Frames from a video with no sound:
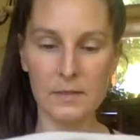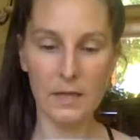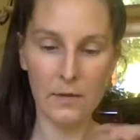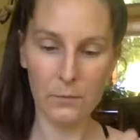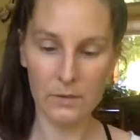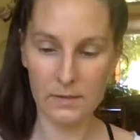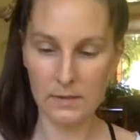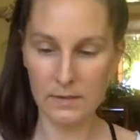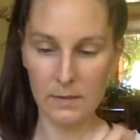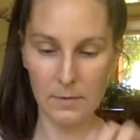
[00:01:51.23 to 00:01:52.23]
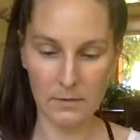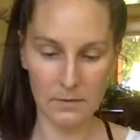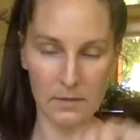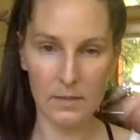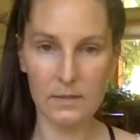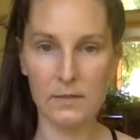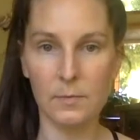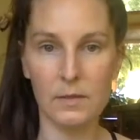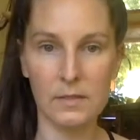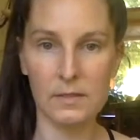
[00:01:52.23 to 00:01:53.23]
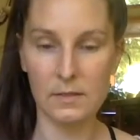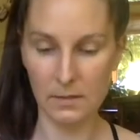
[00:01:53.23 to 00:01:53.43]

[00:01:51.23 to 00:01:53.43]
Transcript: I have one that's slightly bigger than this, but this is